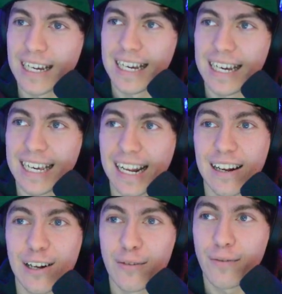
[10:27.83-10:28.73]
get a lot
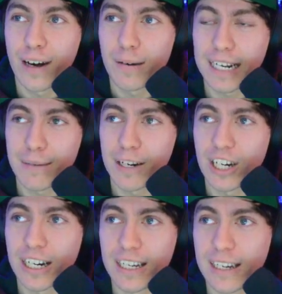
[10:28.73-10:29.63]
of farm against my
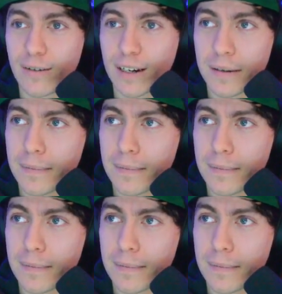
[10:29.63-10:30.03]
Jellicent, right?